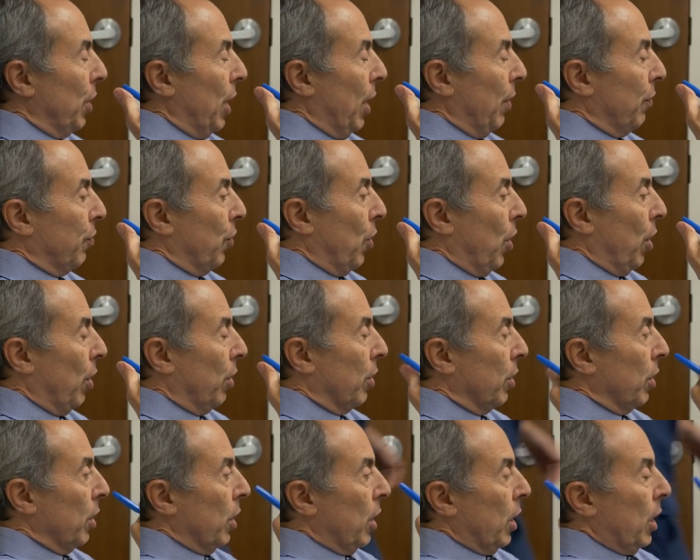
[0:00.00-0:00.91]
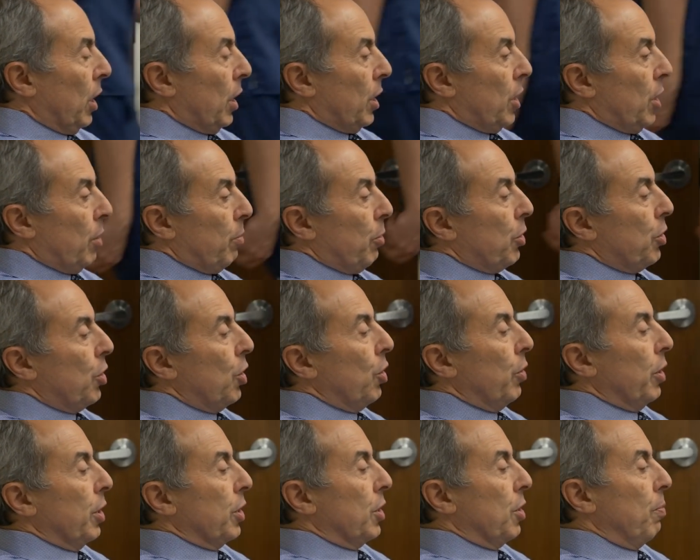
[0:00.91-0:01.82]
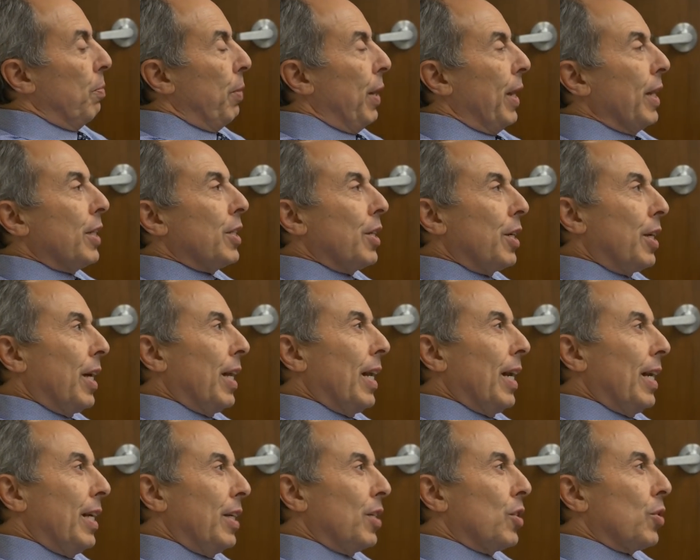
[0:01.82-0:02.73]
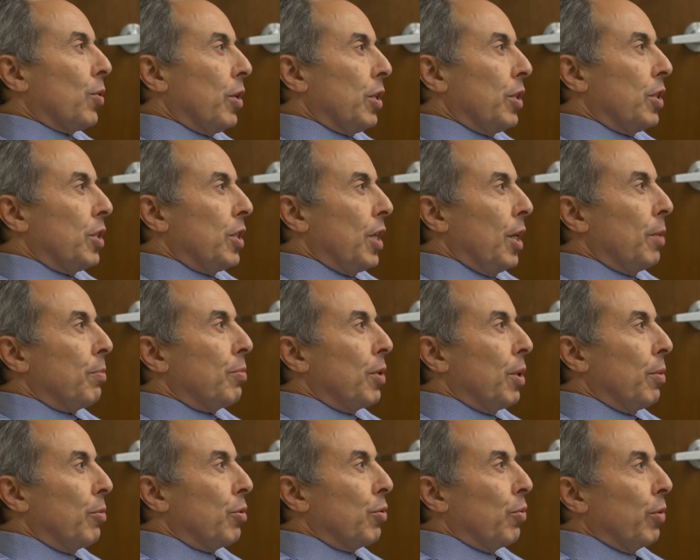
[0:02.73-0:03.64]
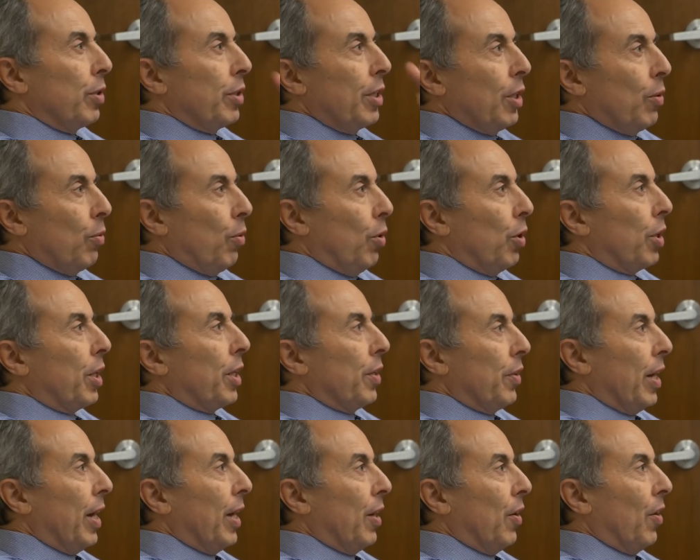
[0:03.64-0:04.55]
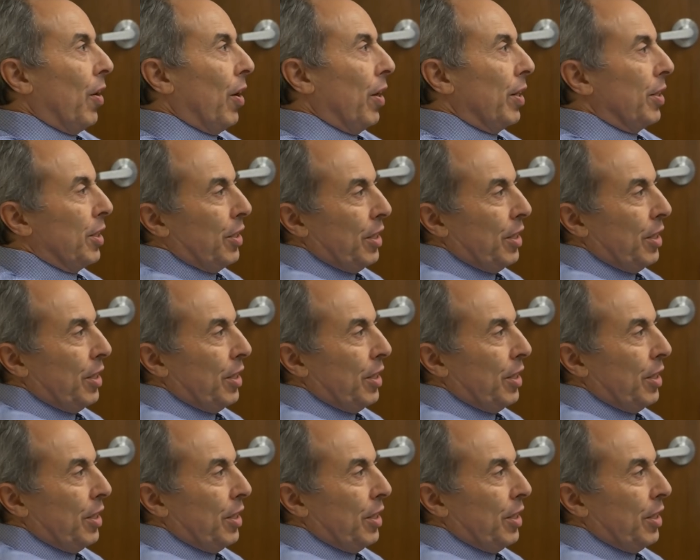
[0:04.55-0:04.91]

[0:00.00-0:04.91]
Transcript: that far. Number two, does the patient get any sort of symptoms when they're working that hard?